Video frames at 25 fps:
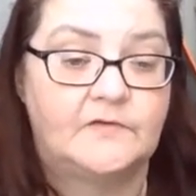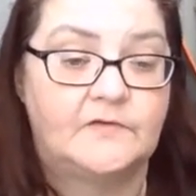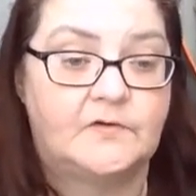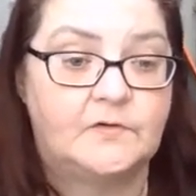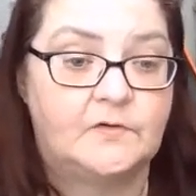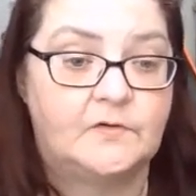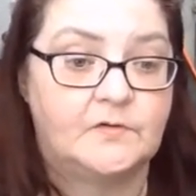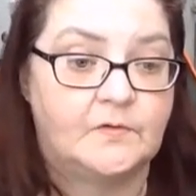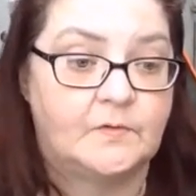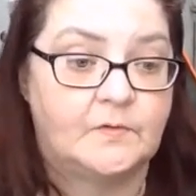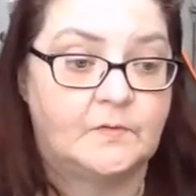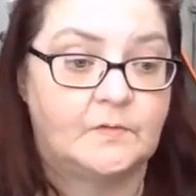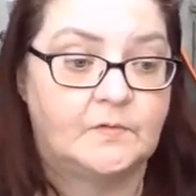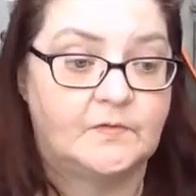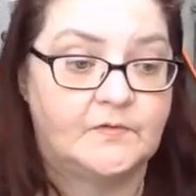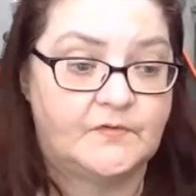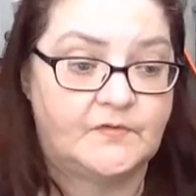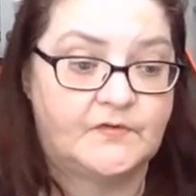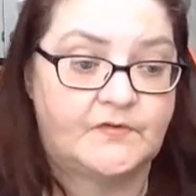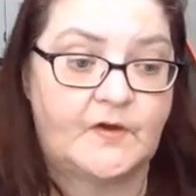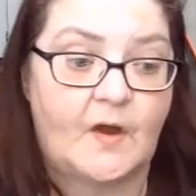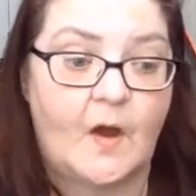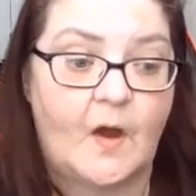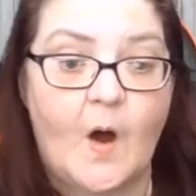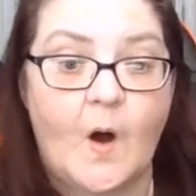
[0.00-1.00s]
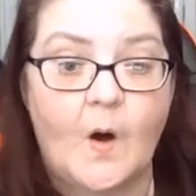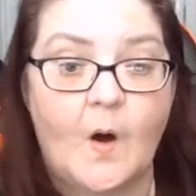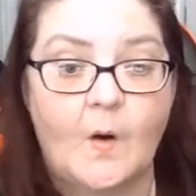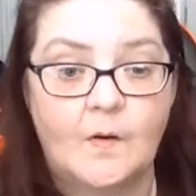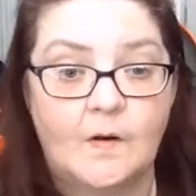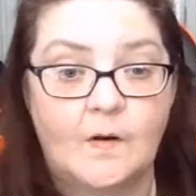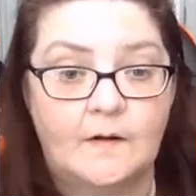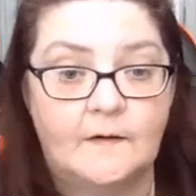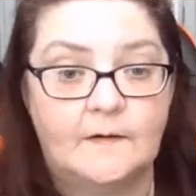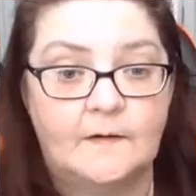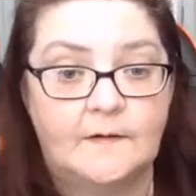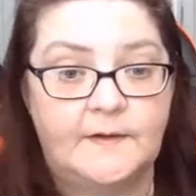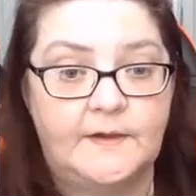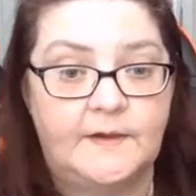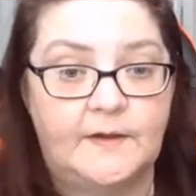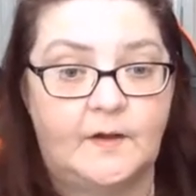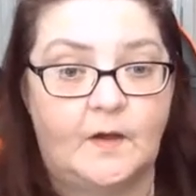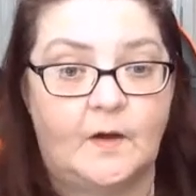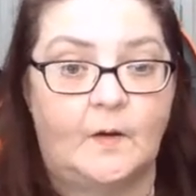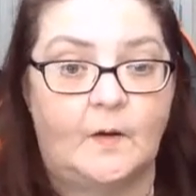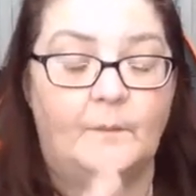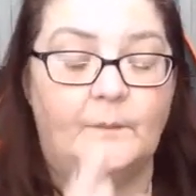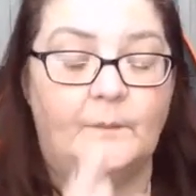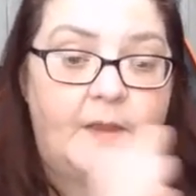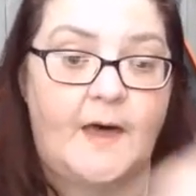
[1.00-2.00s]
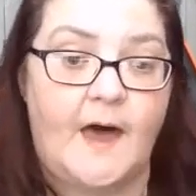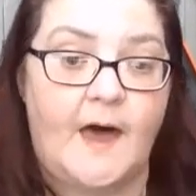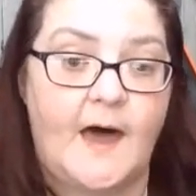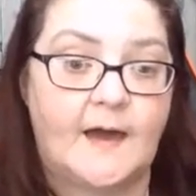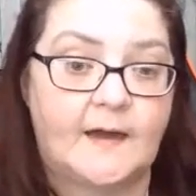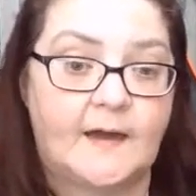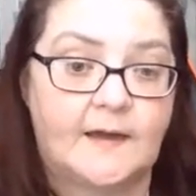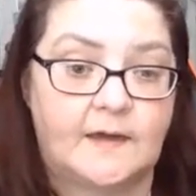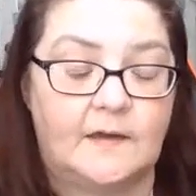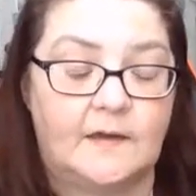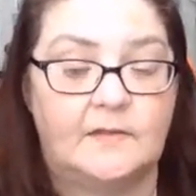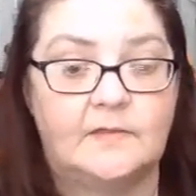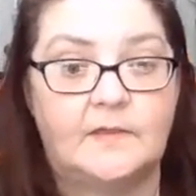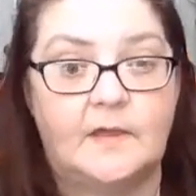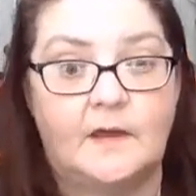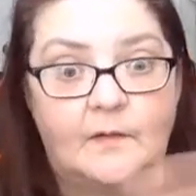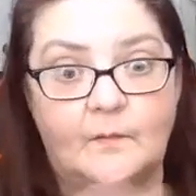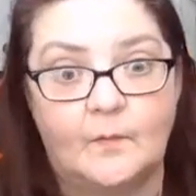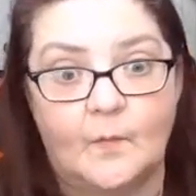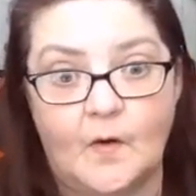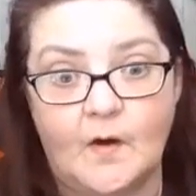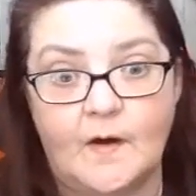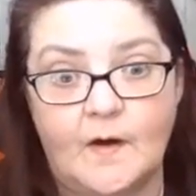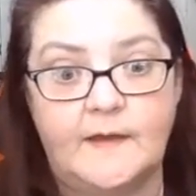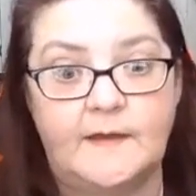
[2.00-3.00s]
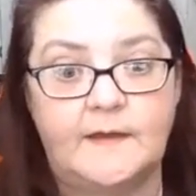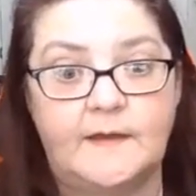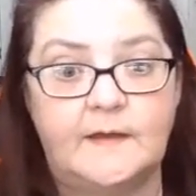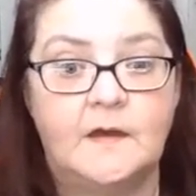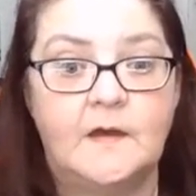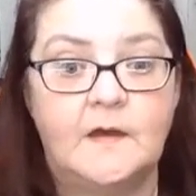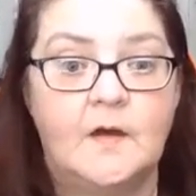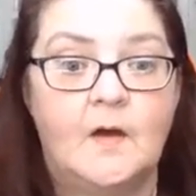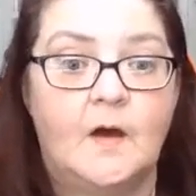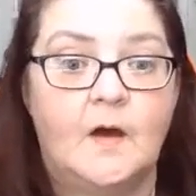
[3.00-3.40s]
to show, you know, black and then white